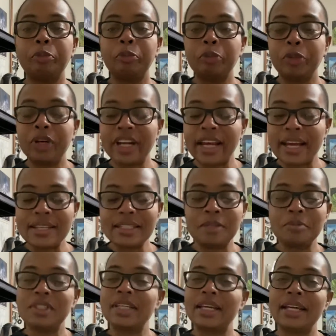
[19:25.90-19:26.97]
But as
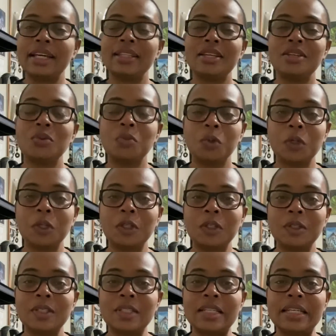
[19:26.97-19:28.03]
I'm saying these
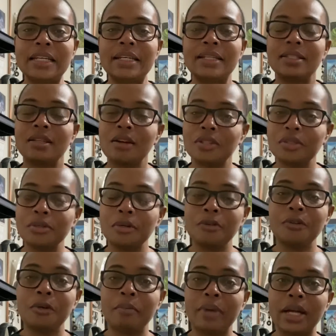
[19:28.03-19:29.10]
words, it's also a
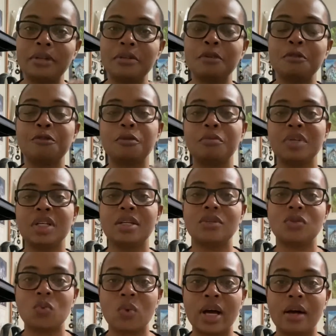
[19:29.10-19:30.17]
reminder for me
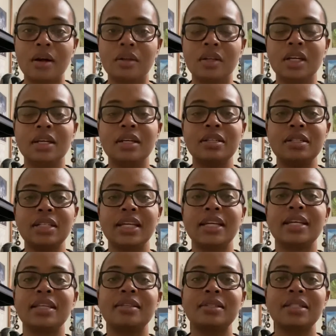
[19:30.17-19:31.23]
as well.
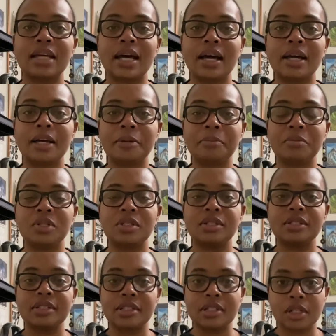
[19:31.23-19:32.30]
Take the time
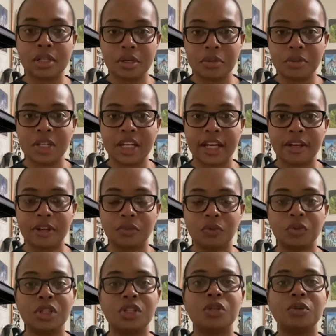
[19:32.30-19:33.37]
to slow down
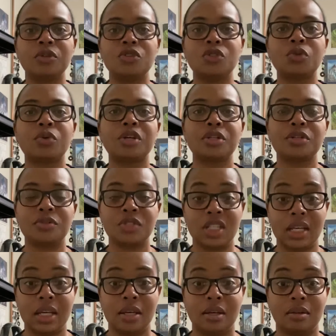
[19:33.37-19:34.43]
when you enjoy your
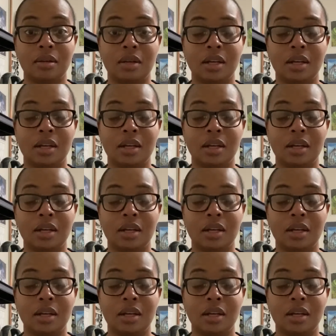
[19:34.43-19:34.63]
tea.